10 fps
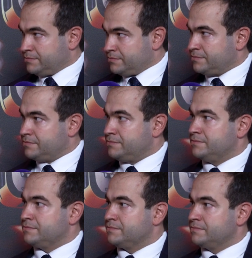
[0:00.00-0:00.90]

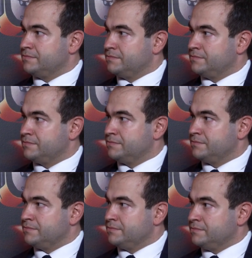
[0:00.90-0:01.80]

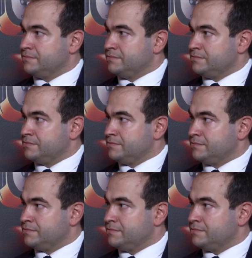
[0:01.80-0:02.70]

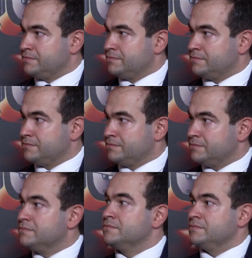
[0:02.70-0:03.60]

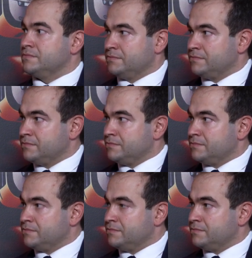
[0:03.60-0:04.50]

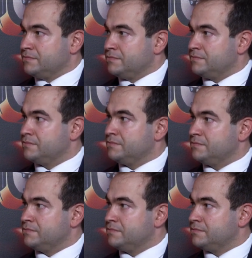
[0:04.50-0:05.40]

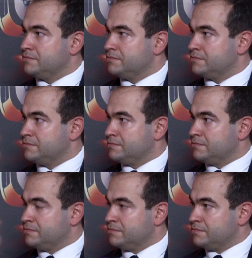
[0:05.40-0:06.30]

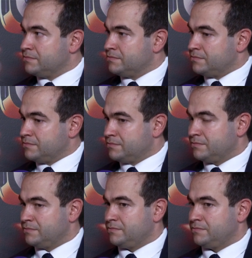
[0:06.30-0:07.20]

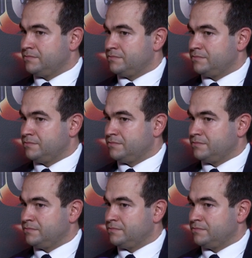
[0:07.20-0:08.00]
(not speaking)